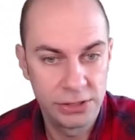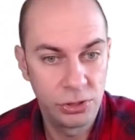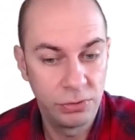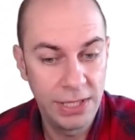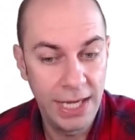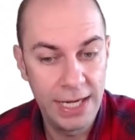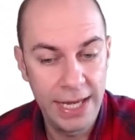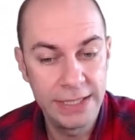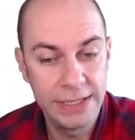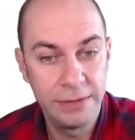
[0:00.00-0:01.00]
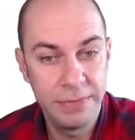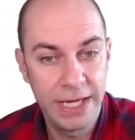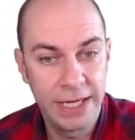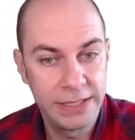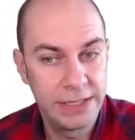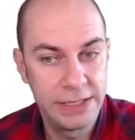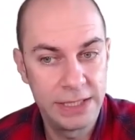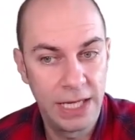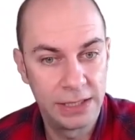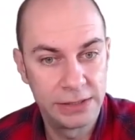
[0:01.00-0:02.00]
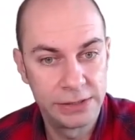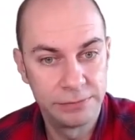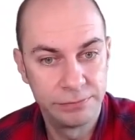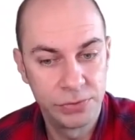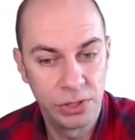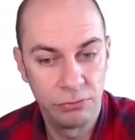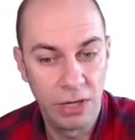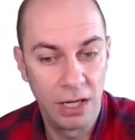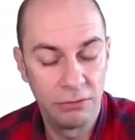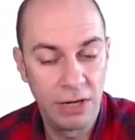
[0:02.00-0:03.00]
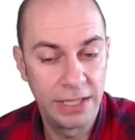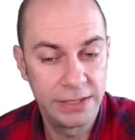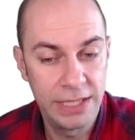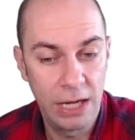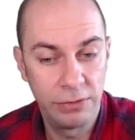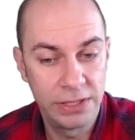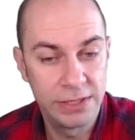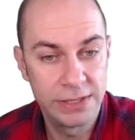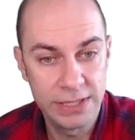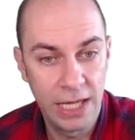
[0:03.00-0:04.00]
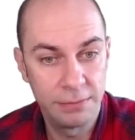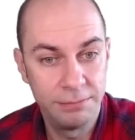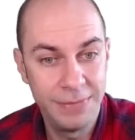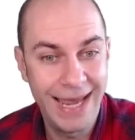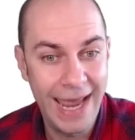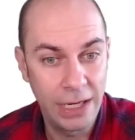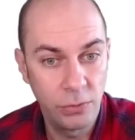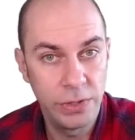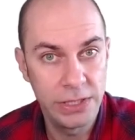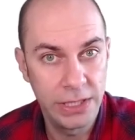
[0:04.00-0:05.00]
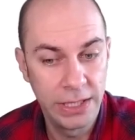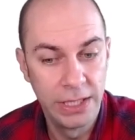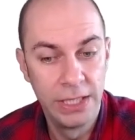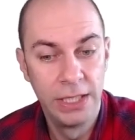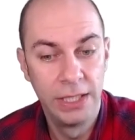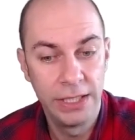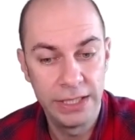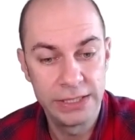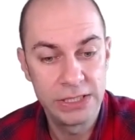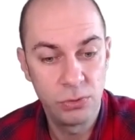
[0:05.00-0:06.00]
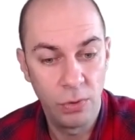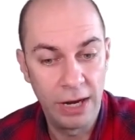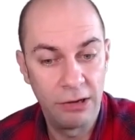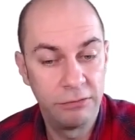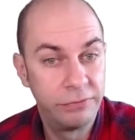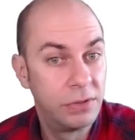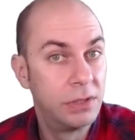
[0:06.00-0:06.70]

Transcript: So they're lending me $18. So right now at the start, my equity is $12.